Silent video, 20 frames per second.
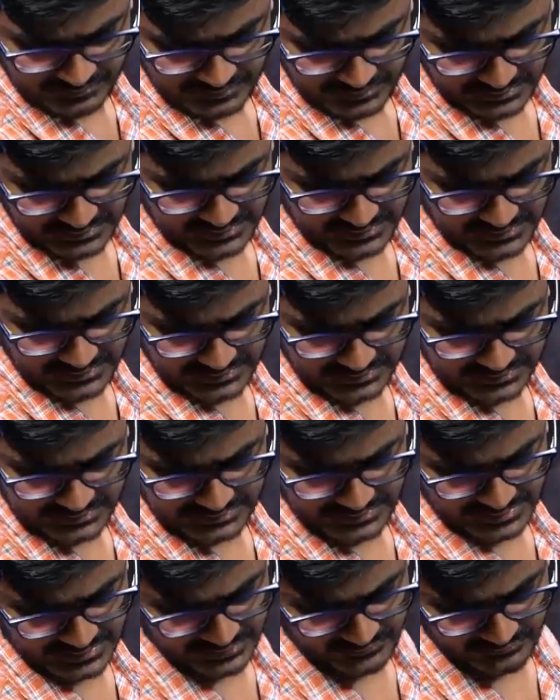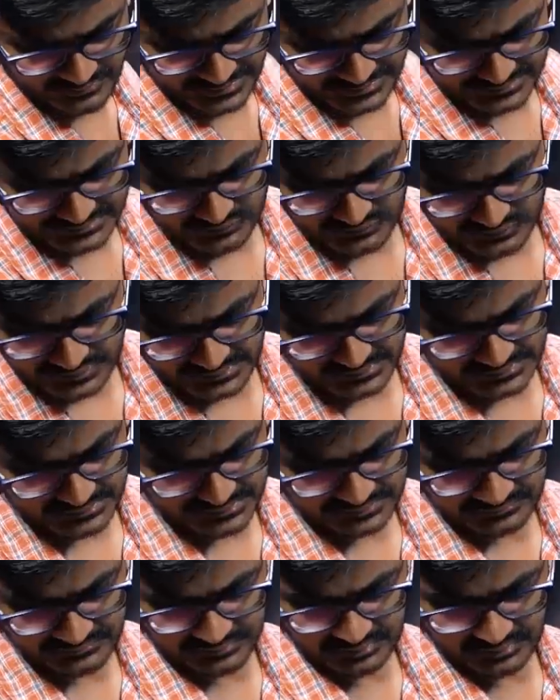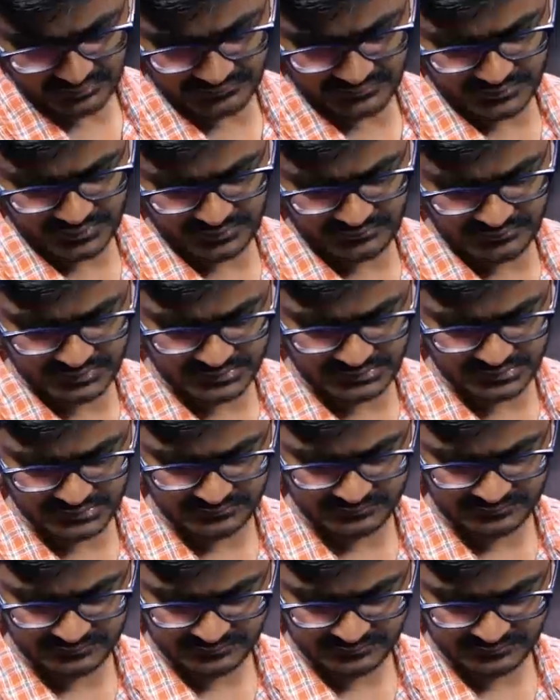and released, the liquid executes SHM of frequency.